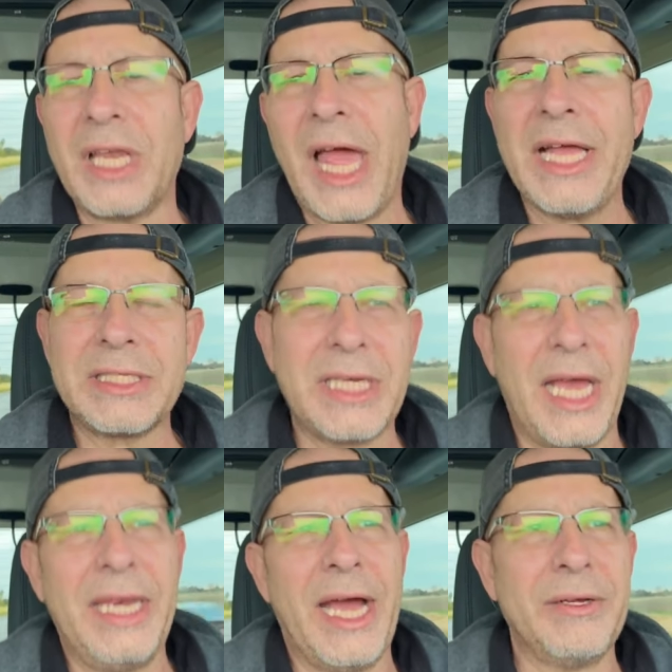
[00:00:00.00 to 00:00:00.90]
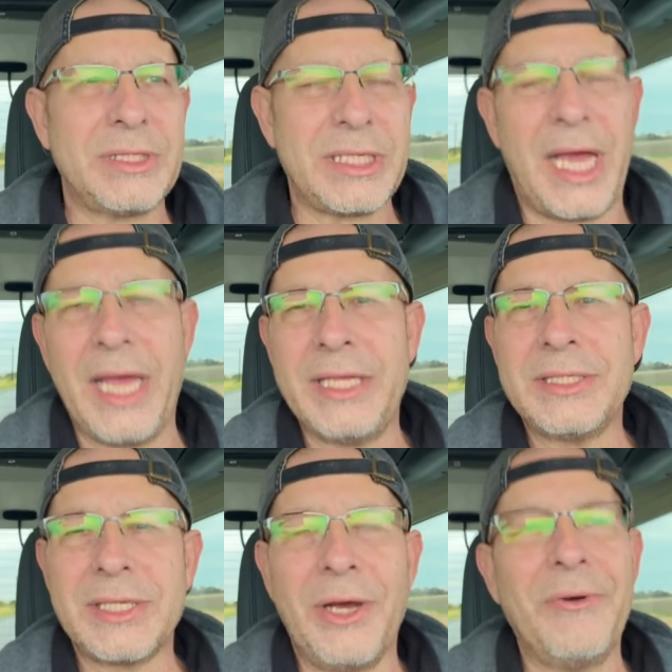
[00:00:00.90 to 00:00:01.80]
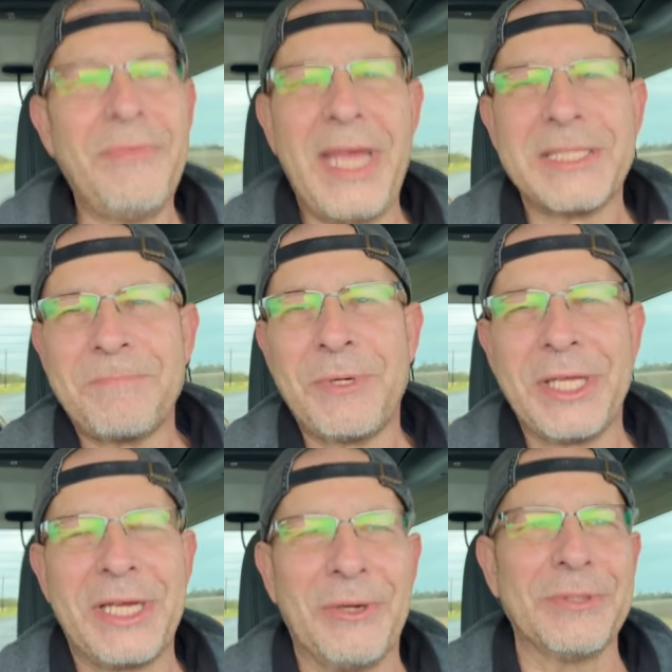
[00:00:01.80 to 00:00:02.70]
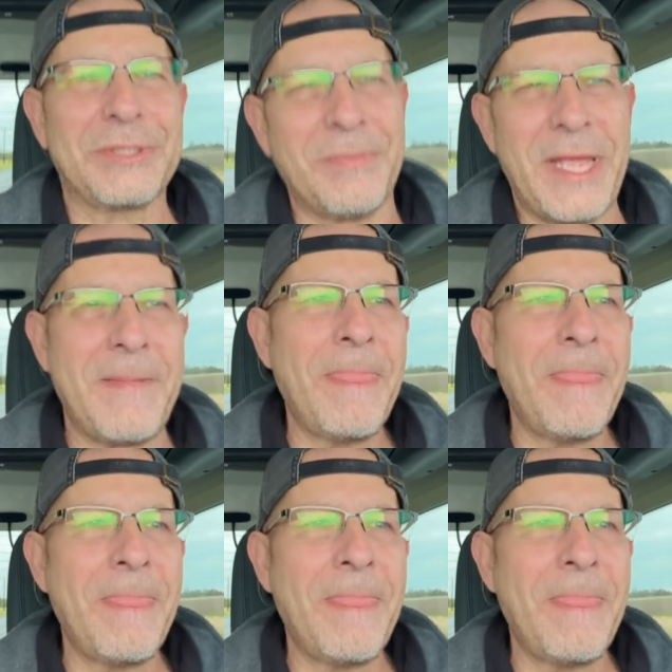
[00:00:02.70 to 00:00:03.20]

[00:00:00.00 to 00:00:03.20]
last night outside. So that's pretty cold to me.